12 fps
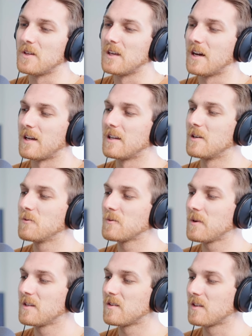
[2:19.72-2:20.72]
Yeah, and it was
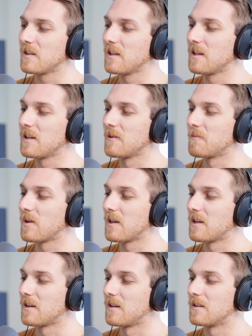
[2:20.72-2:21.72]
basically
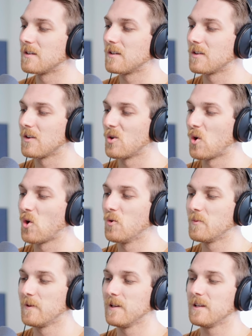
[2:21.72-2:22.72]
an
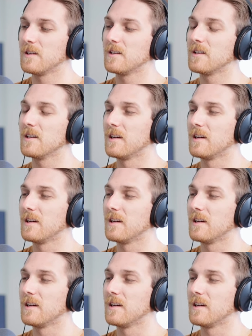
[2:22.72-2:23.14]
open.